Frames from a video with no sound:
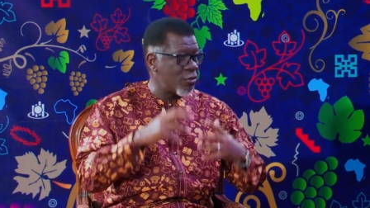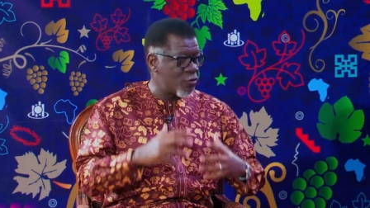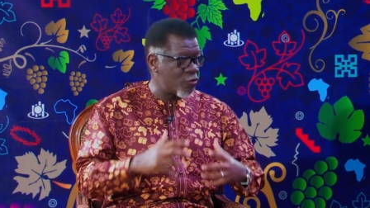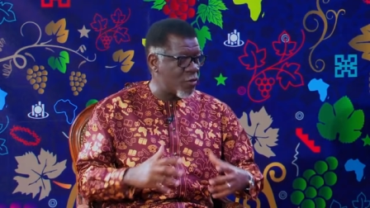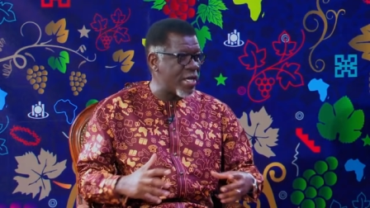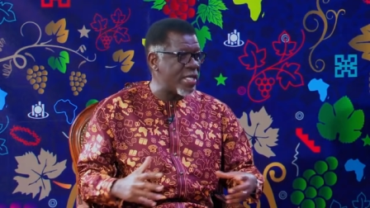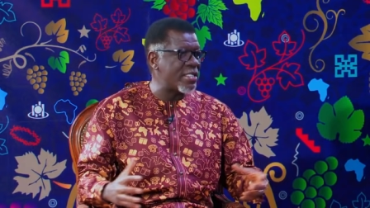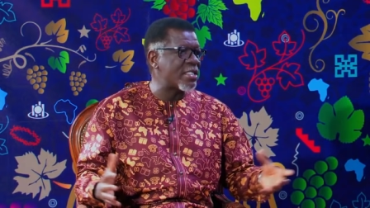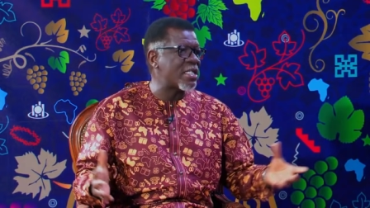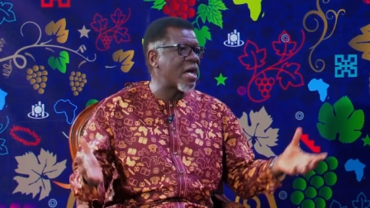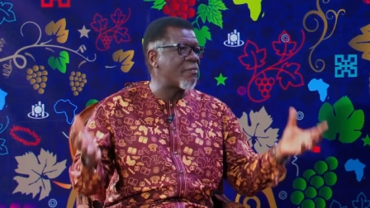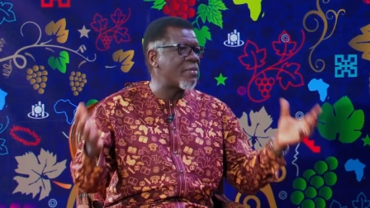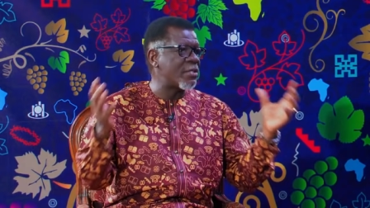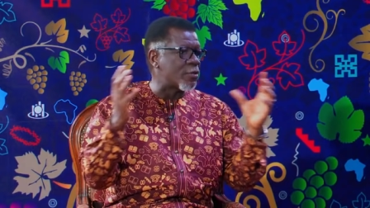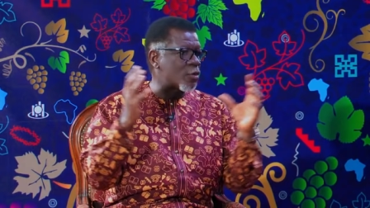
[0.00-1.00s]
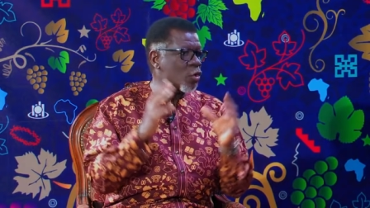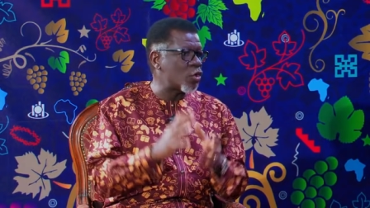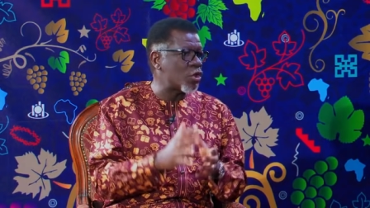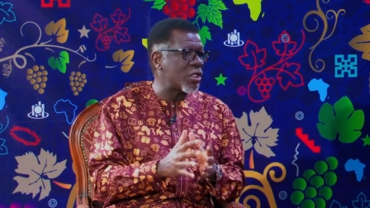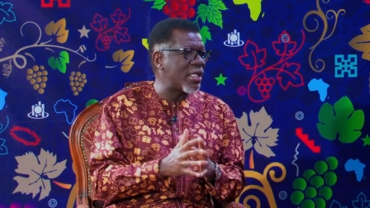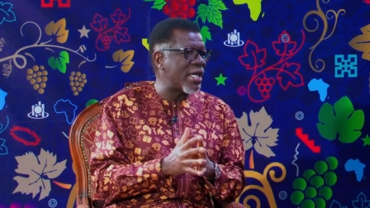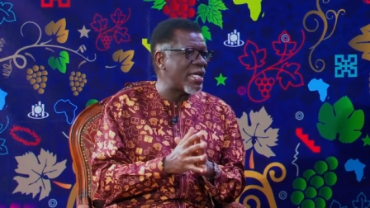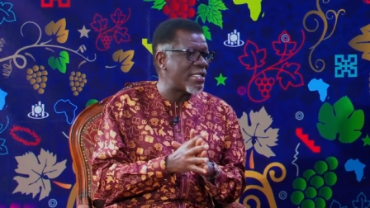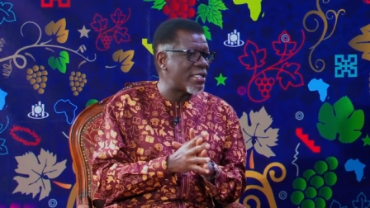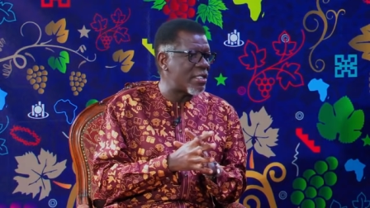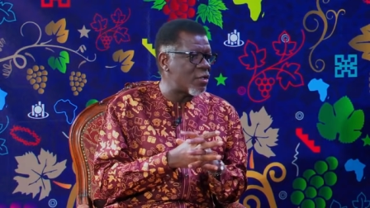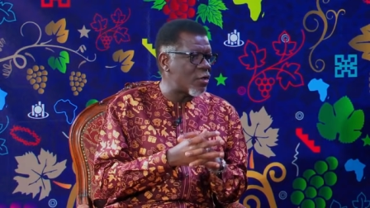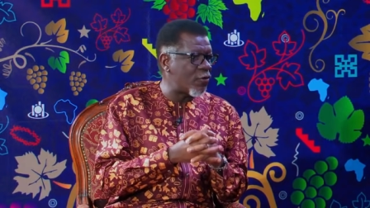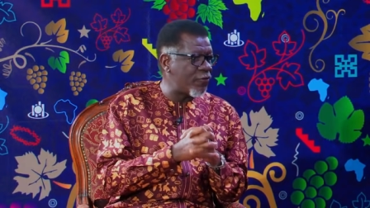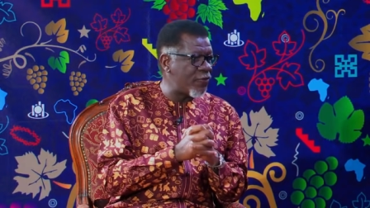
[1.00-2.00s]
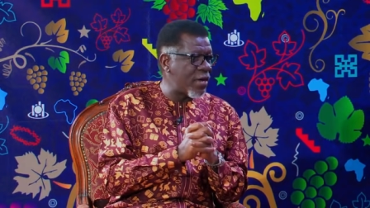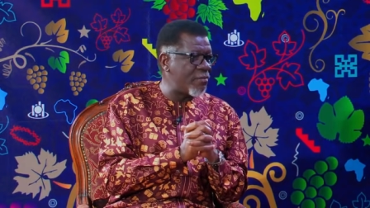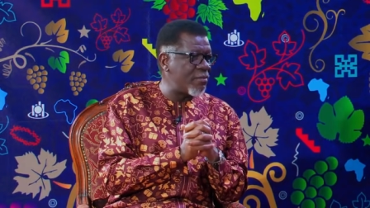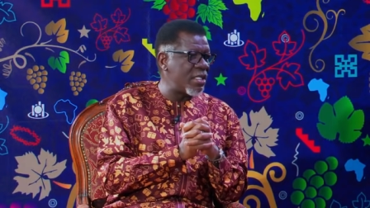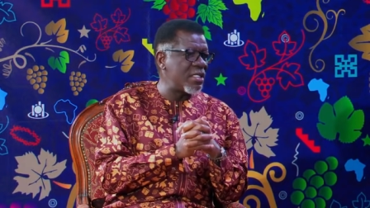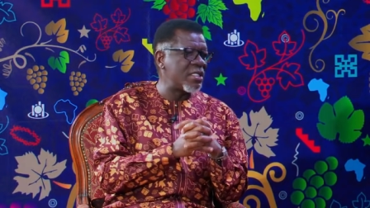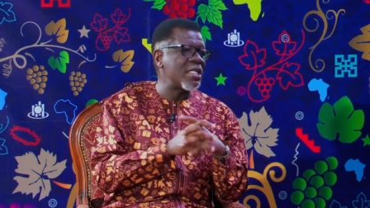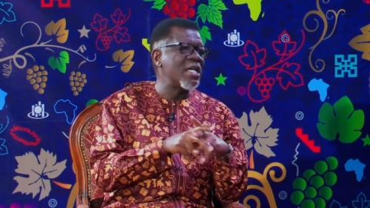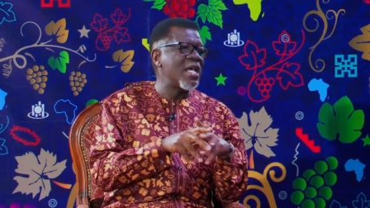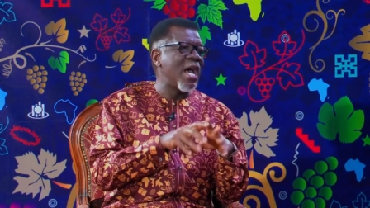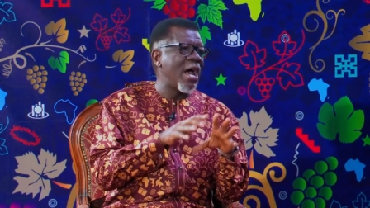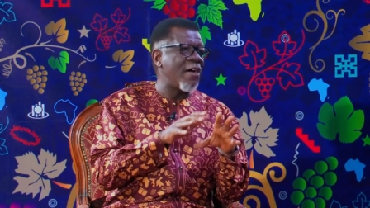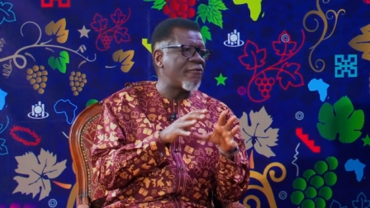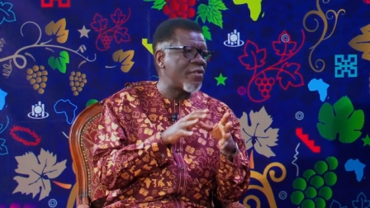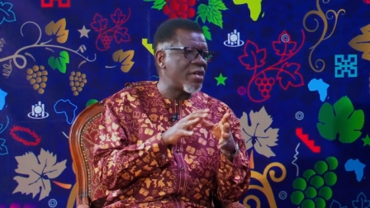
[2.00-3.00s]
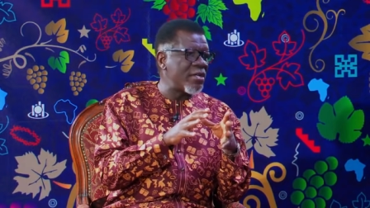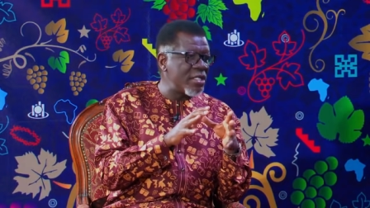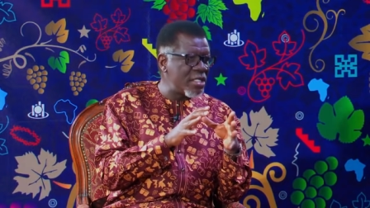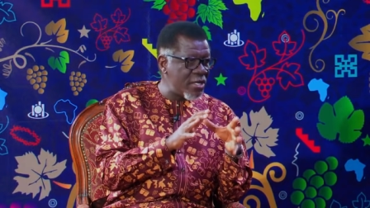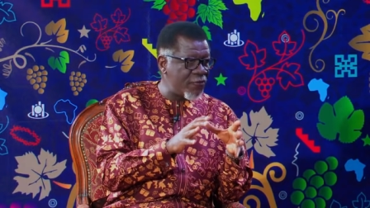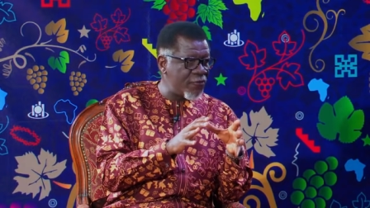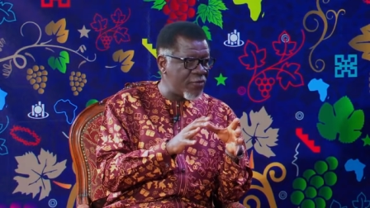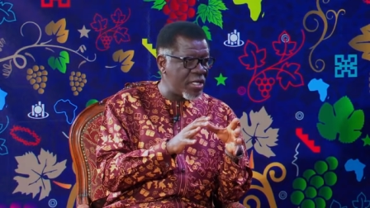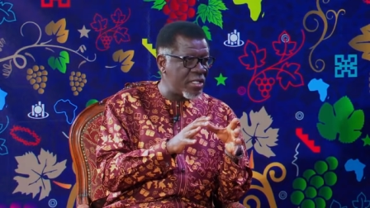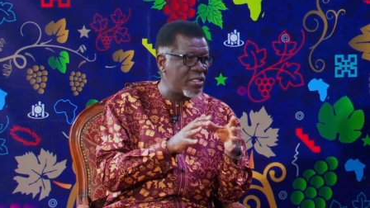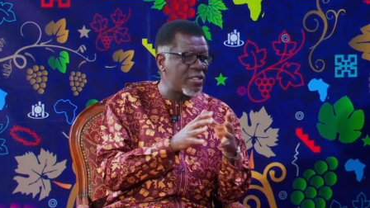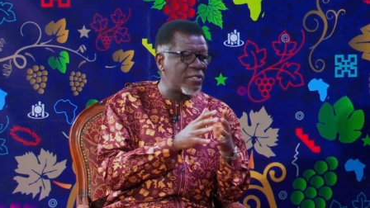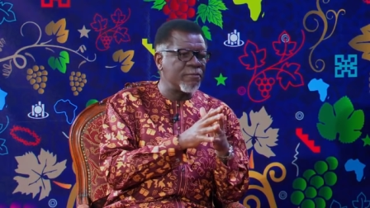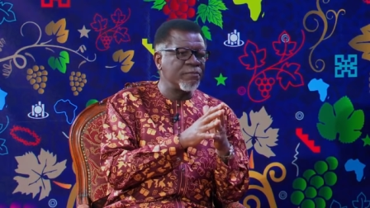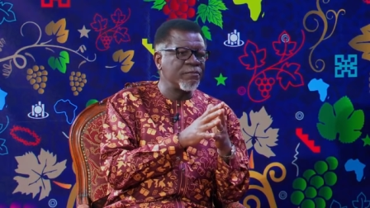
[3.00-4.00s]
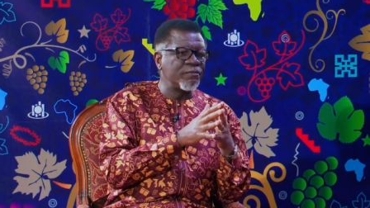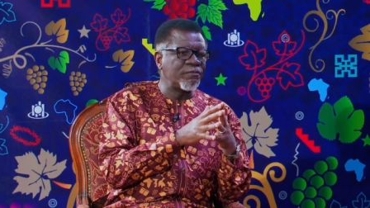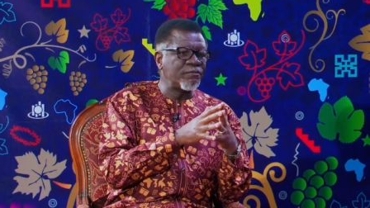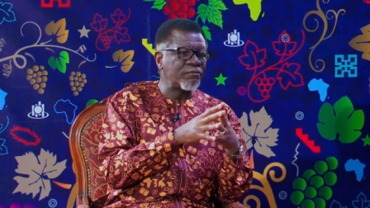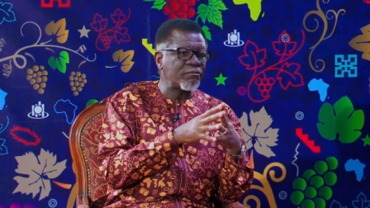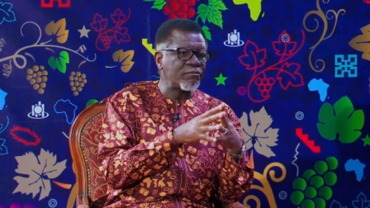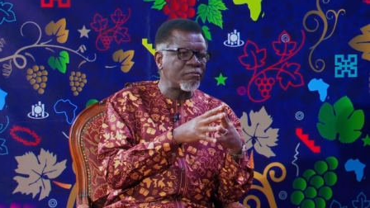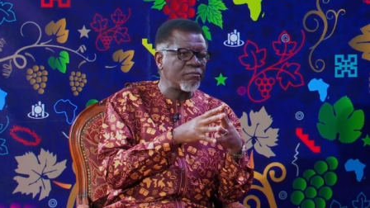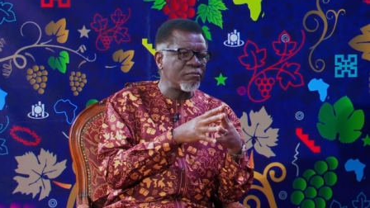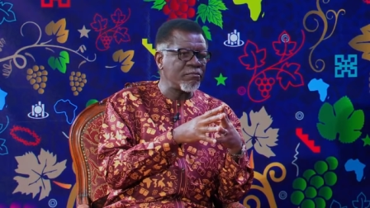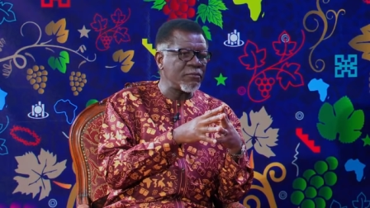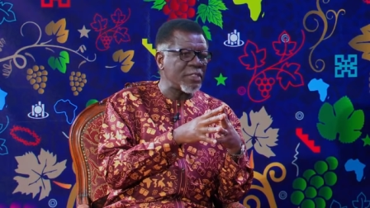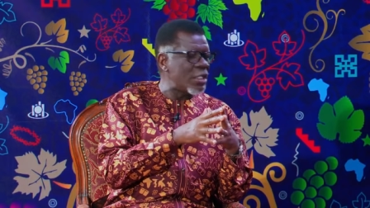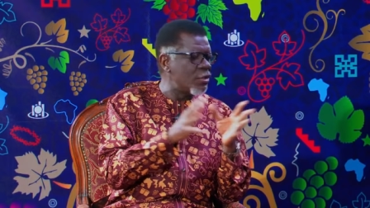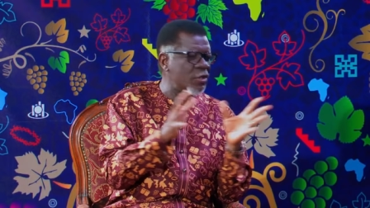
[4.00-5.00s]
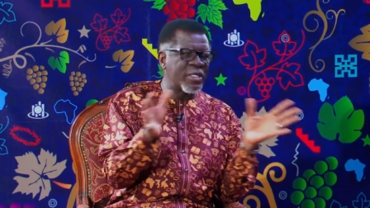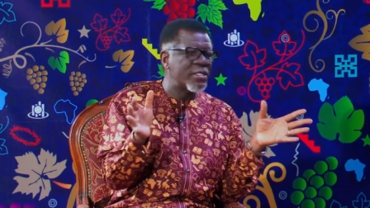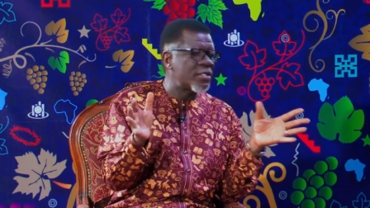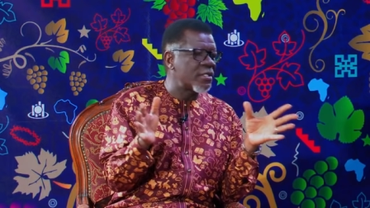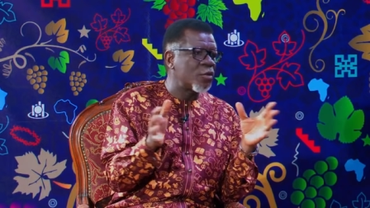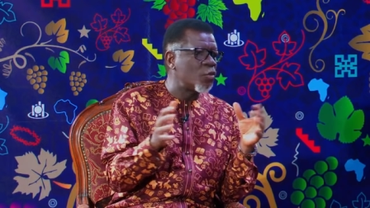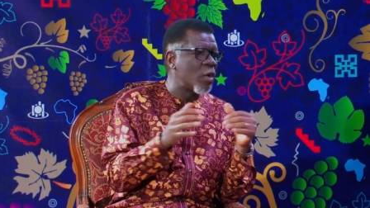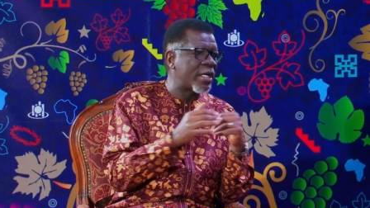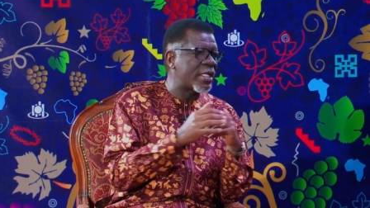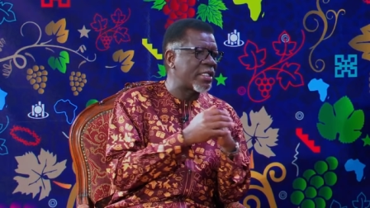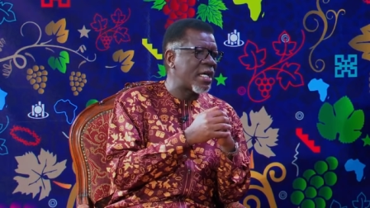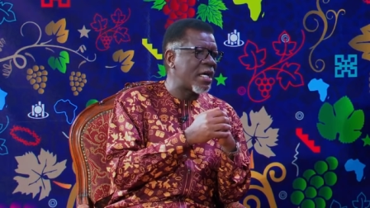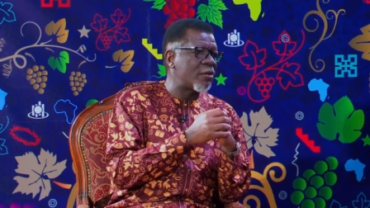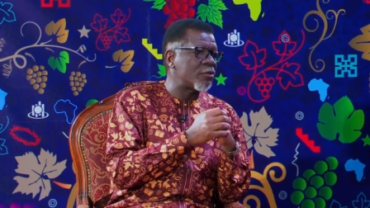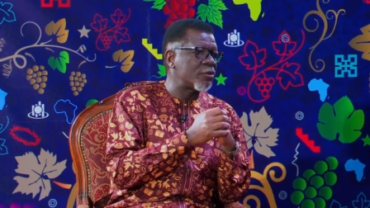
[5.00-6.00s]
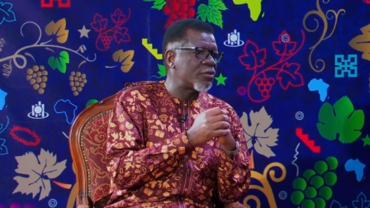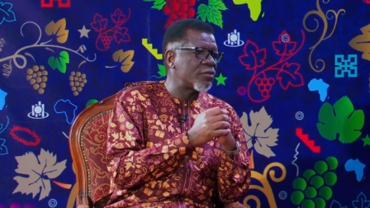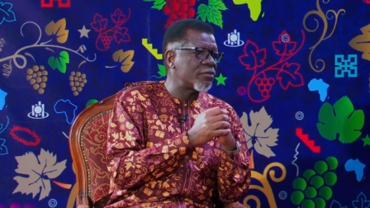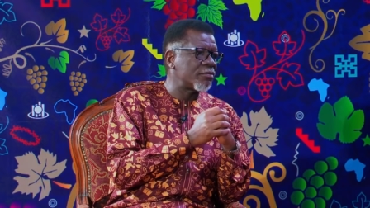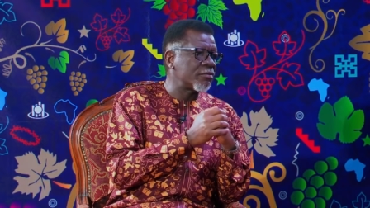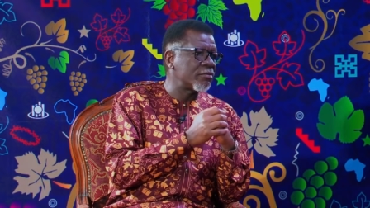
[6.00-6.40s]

raised up and socialized in your families are very different, you can still work it out.